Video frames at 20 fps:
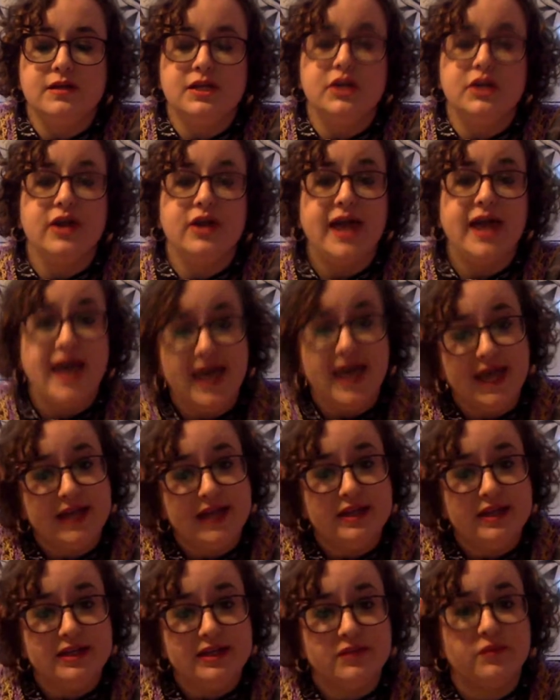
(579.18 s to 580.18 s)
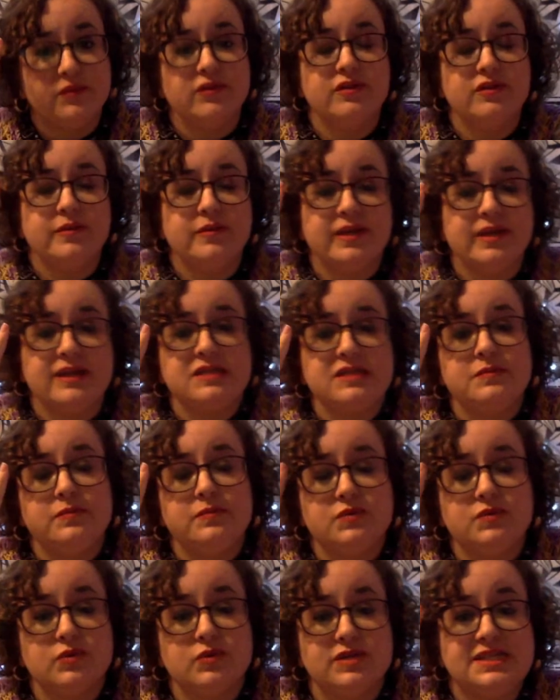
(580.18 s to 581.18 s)
Your head is one of the biggest
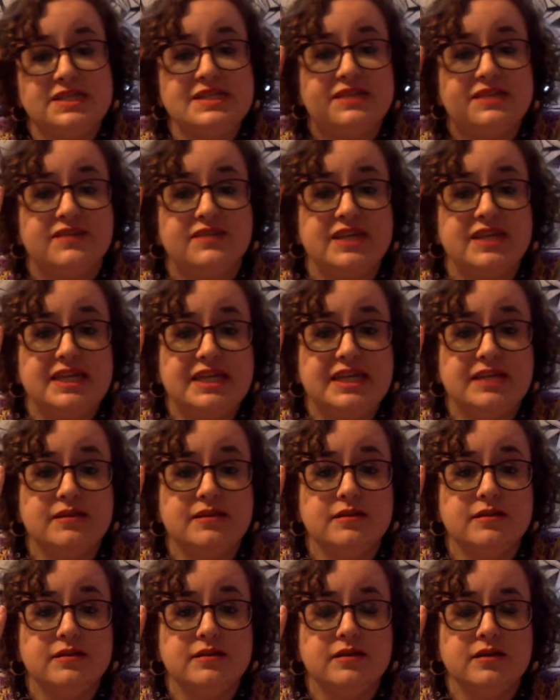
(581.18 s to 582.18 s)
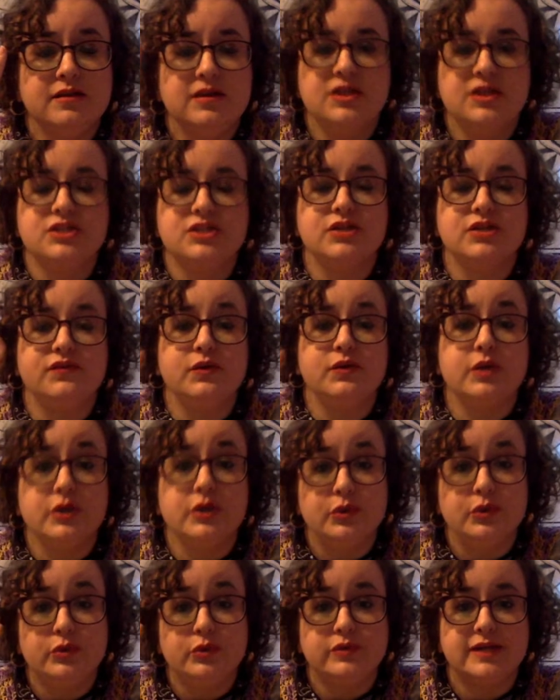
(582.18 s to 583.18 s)
sources of heat. So if you can
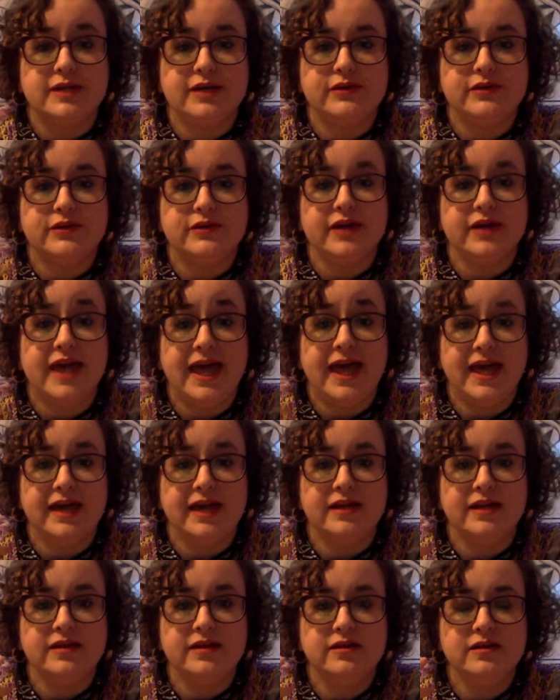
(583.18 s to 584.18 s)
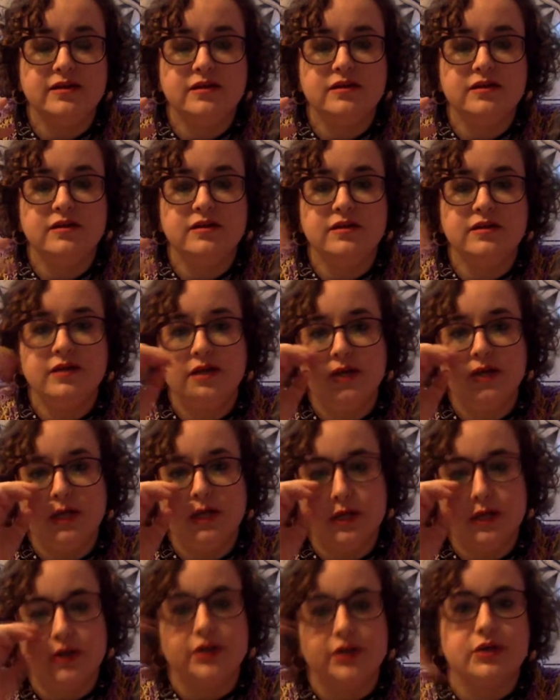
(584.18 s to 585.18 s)
cool down your head,
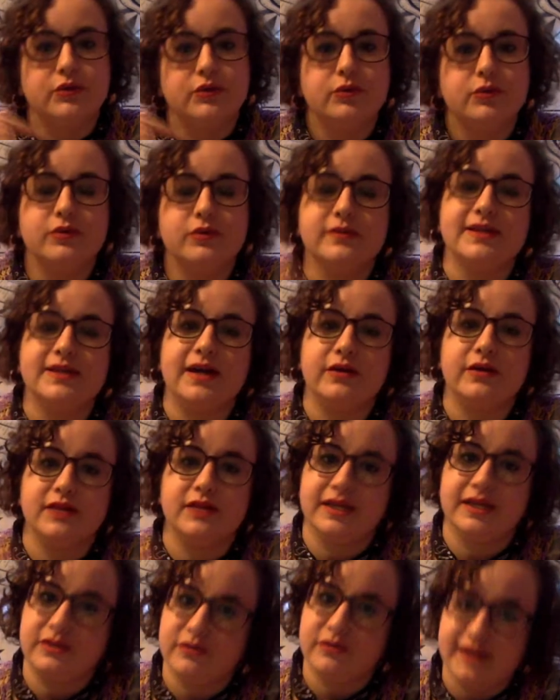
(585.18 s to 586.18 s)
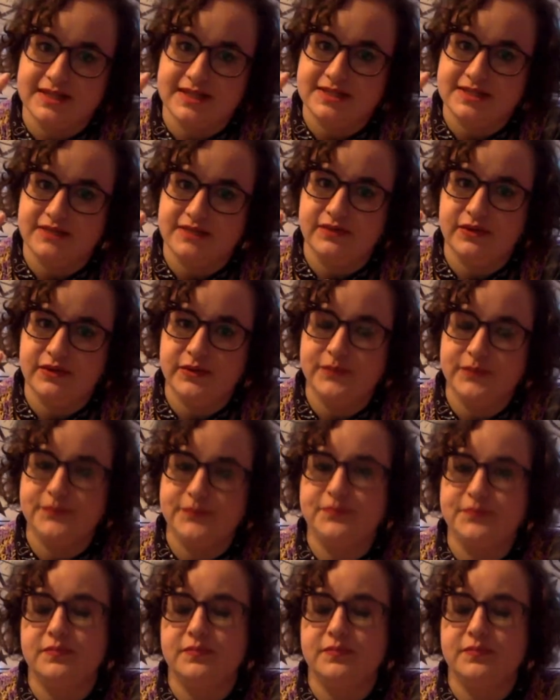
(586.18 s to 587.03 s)
you're going to cool down like the rest of you.